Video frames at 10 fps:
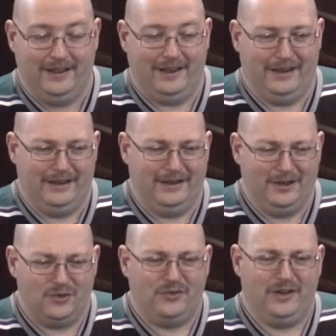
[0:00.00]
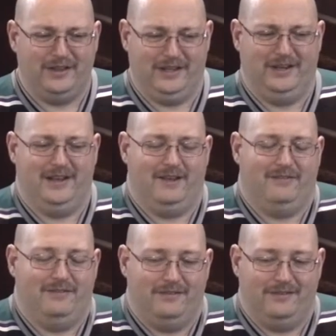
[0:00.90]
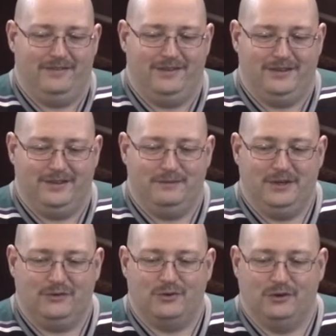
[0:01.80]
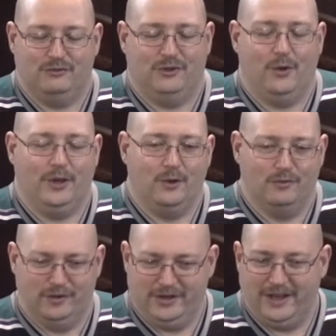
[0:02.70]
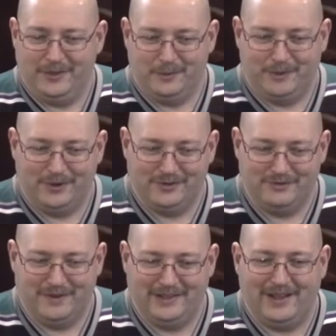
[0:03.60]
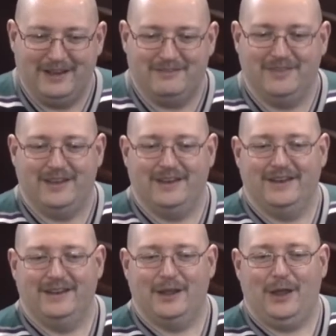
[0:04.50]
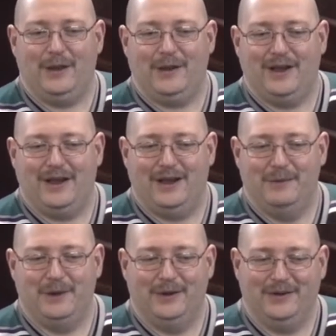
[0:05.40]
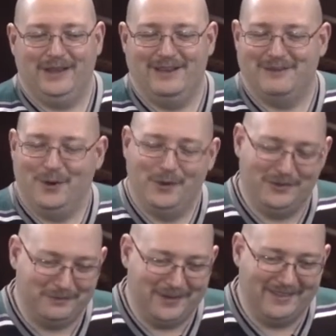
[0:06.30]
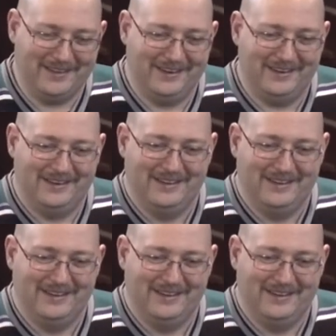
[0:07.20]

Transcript: And interestingly enough, the ministry is flowing over into other parts of my life that apparently have always been there.